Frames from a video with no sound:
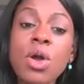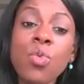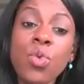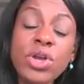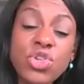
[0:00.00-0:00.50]

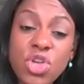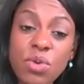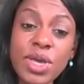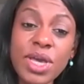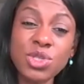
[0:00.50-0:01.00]
We're
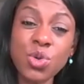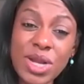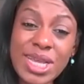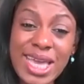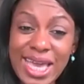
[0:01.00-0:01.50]
showing a
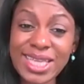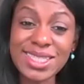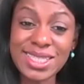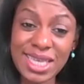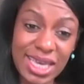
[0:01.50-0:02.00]

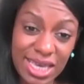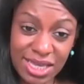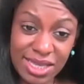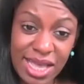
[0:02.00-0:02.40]
2018.